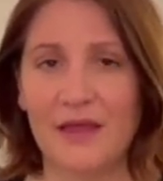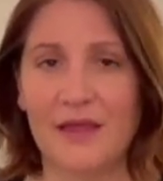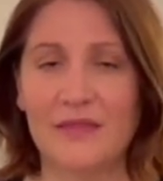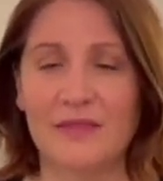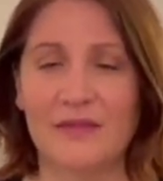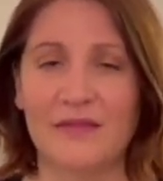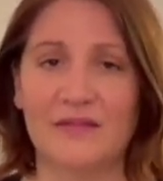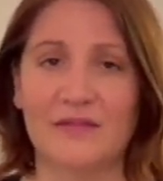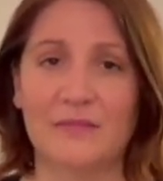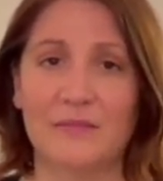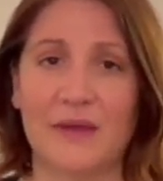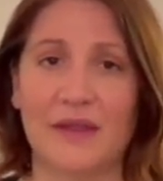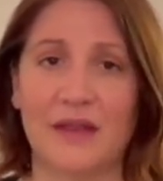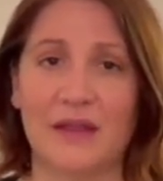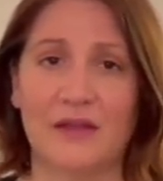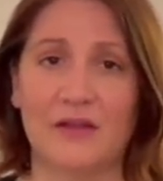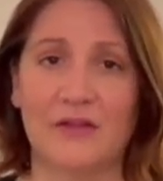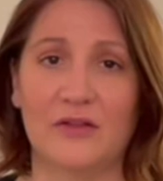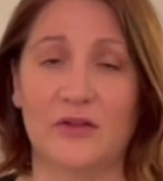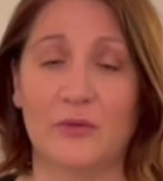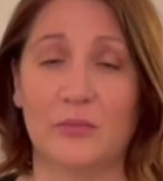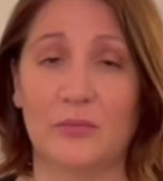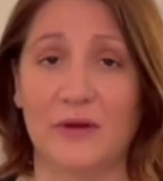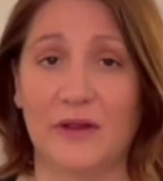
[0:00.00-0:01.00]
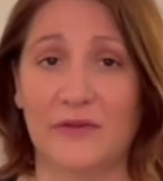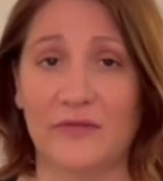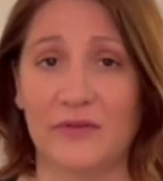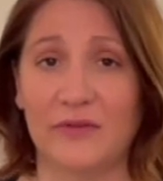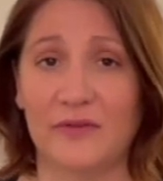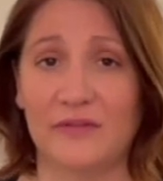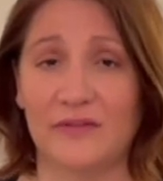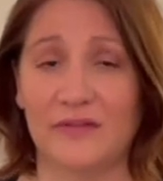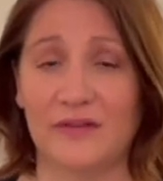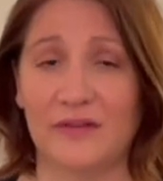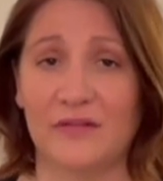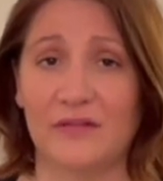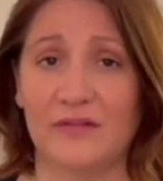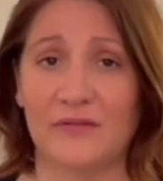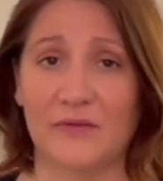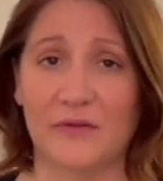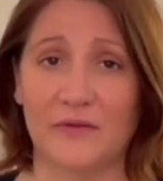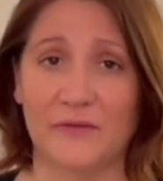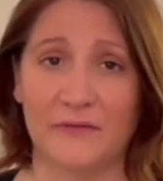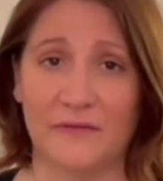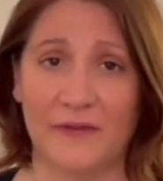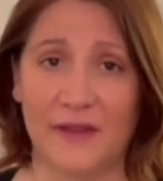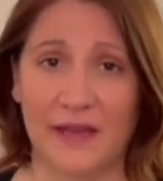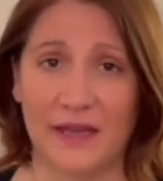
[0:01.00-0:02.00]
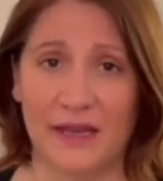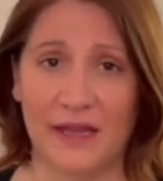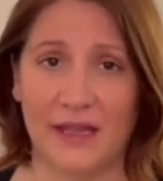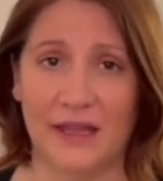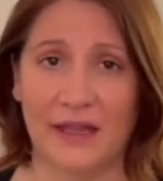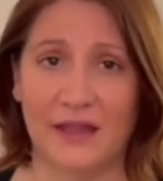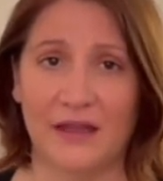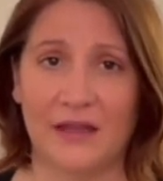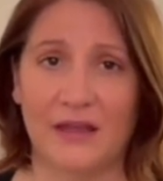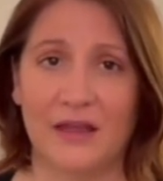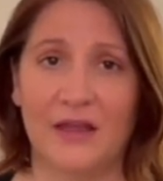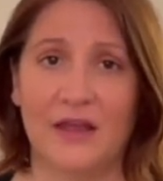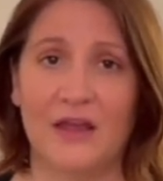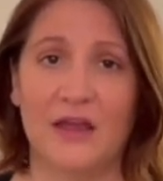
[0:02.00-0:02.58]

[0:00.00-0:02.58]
This might include preferences for feeding,